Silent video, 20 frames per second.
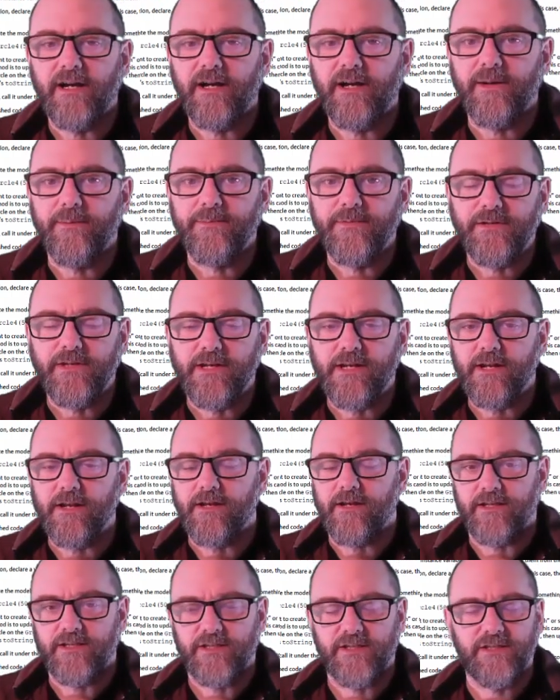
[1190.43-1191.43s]
You need
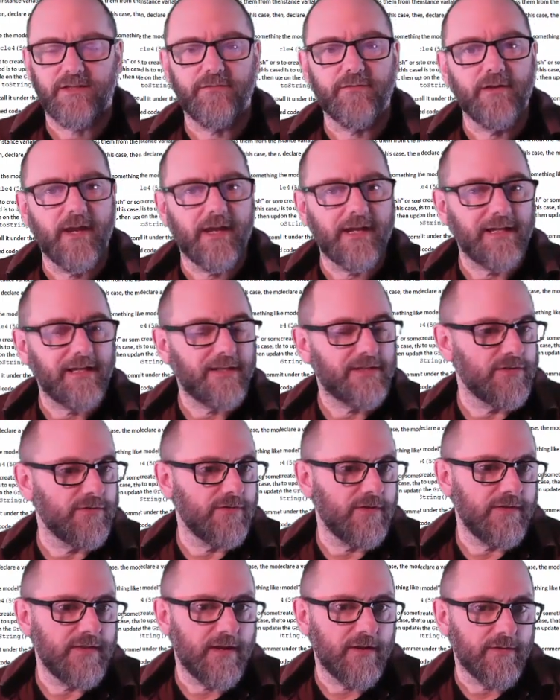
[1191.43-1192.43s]
a different kind of
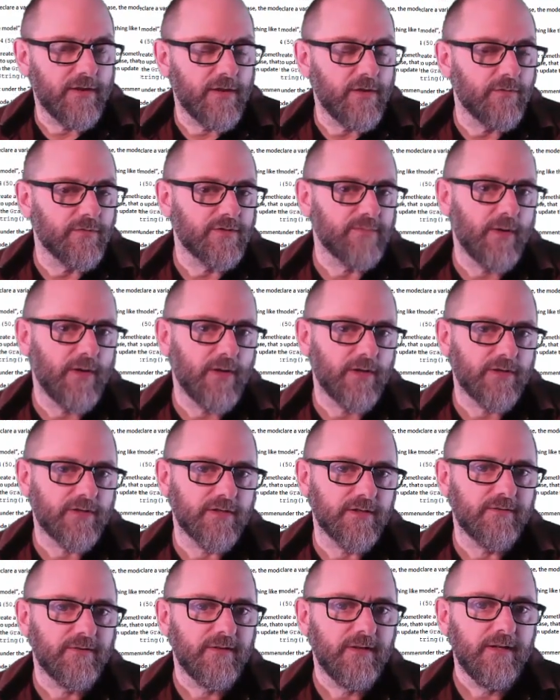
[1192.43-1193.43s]
listener in there that you respond
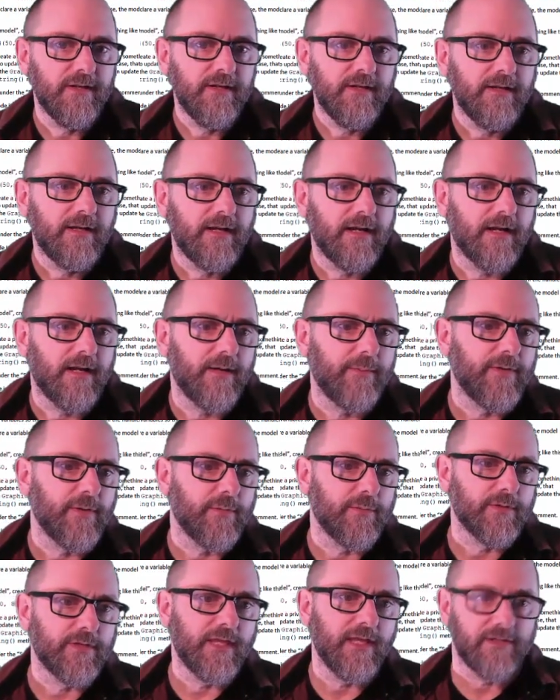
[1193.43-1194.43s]
to
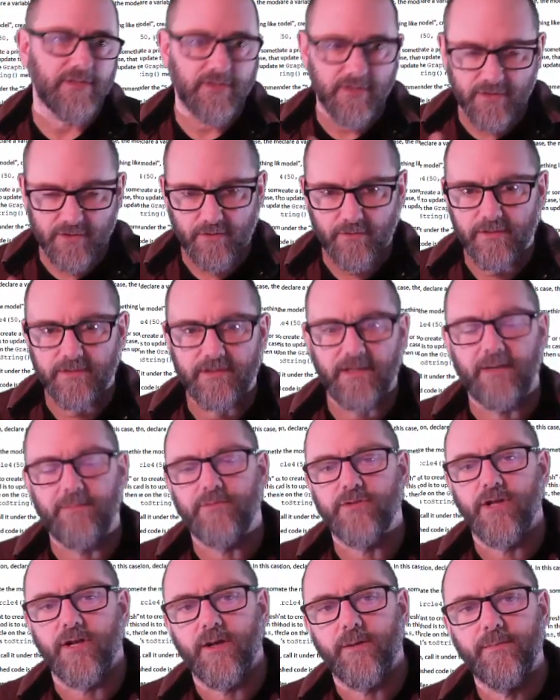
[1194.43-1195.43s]
that would then just do the
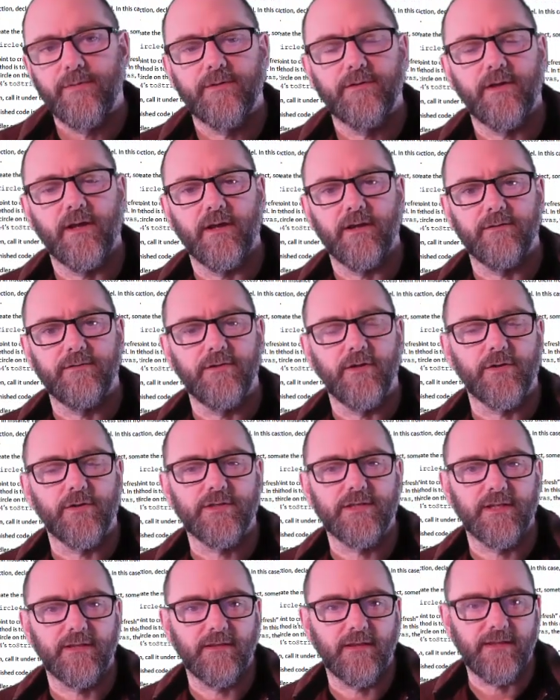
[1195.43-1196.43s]
same job,
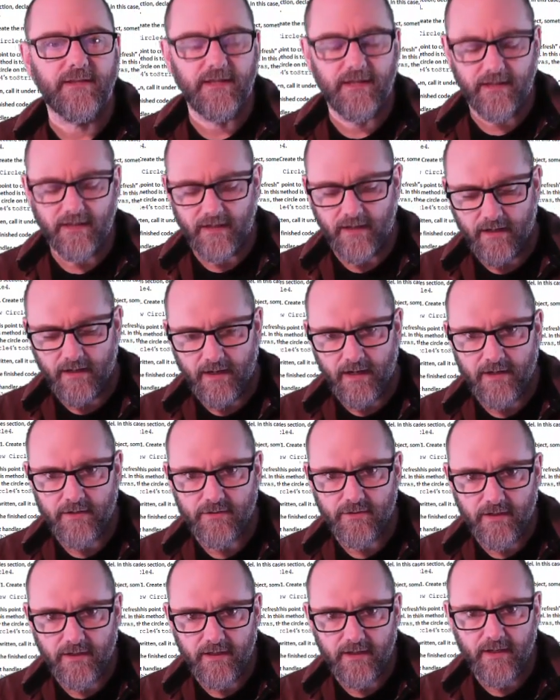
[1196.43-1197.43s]
noticing that the
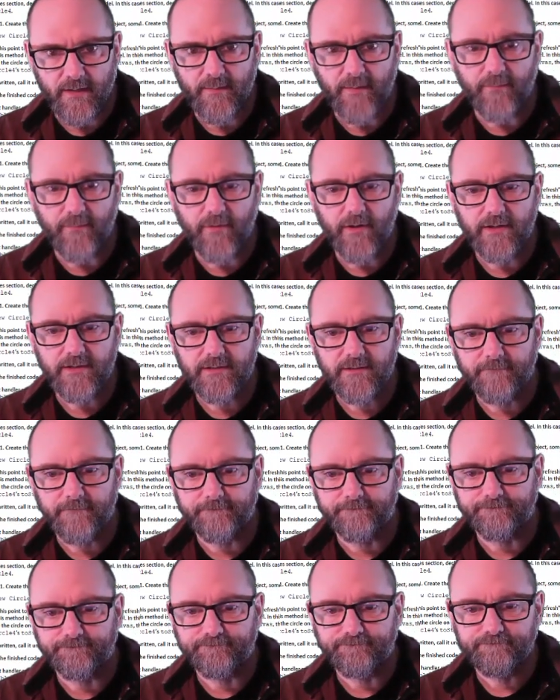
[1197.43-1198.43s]
enter key had been pressed.
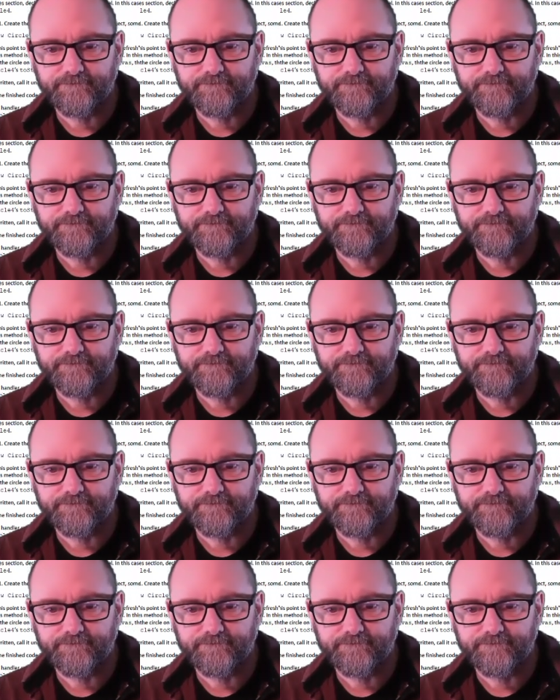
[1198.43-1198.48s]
